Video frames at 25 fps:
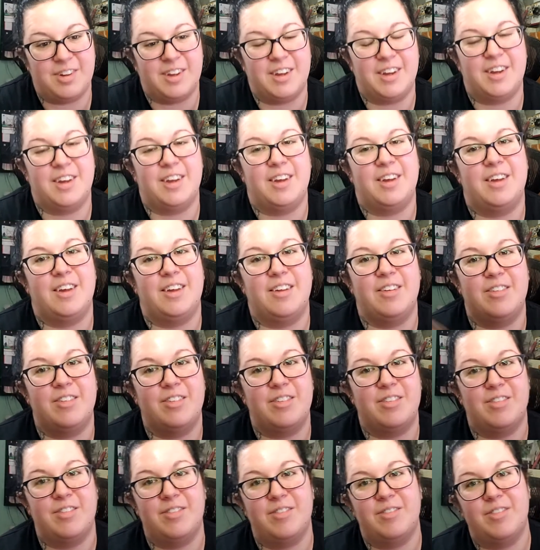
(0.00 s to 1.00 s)
Like,
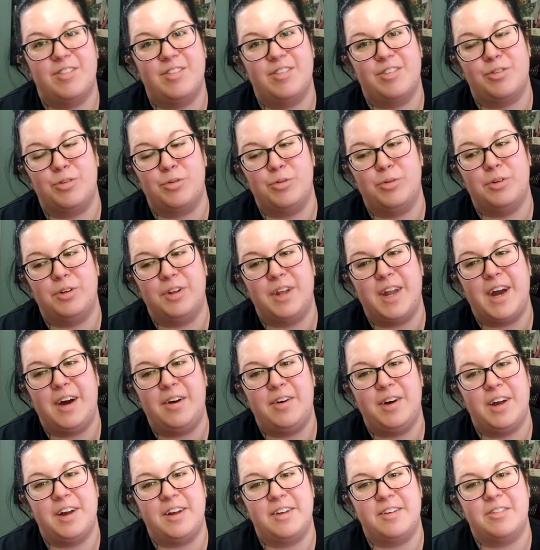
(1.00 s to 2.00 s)
his school
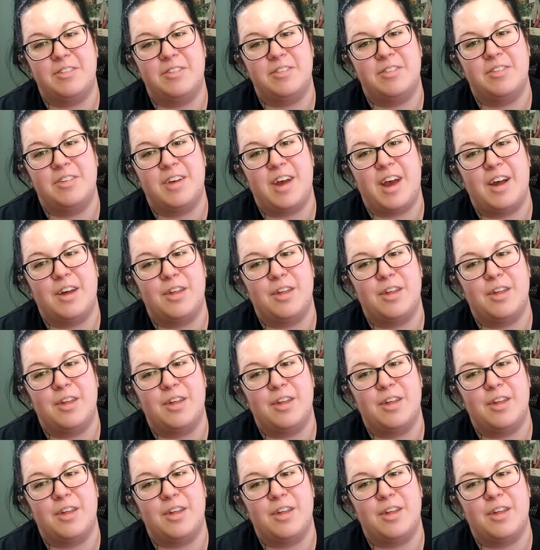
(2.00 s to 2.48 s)
now has,